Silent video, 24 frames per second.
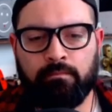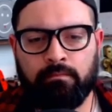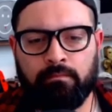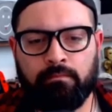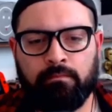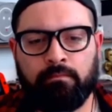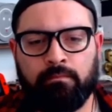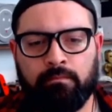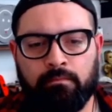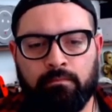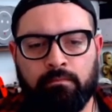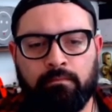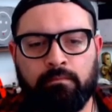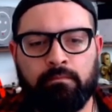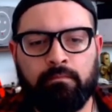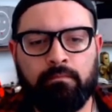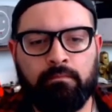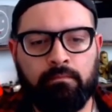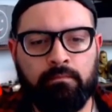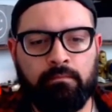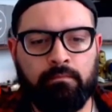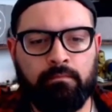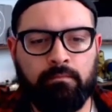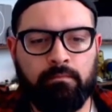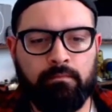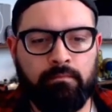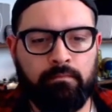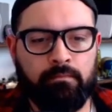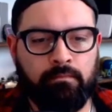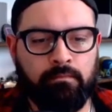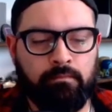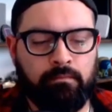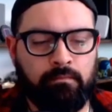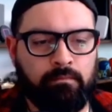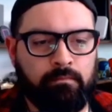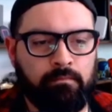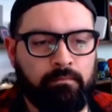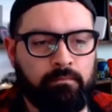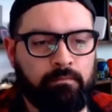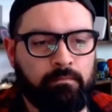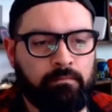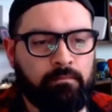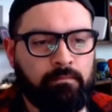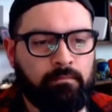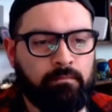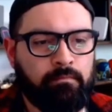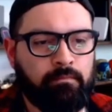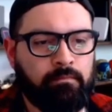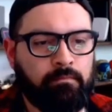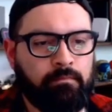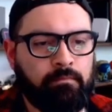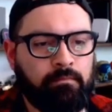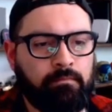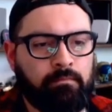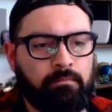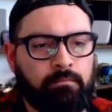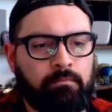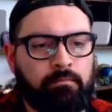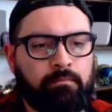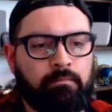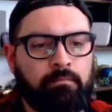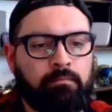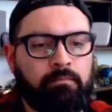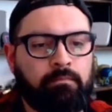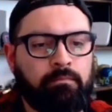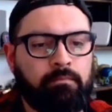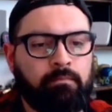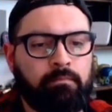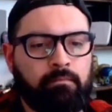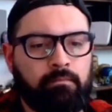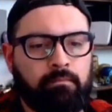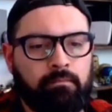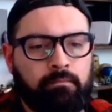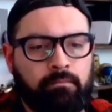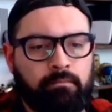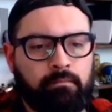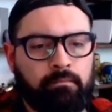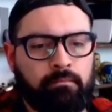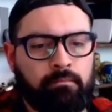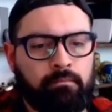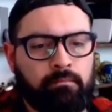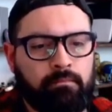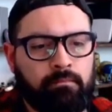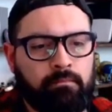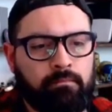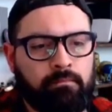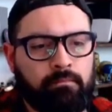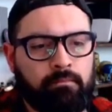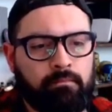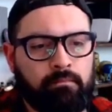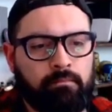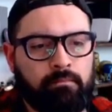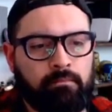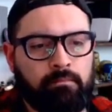No words are spoken by the person on screen.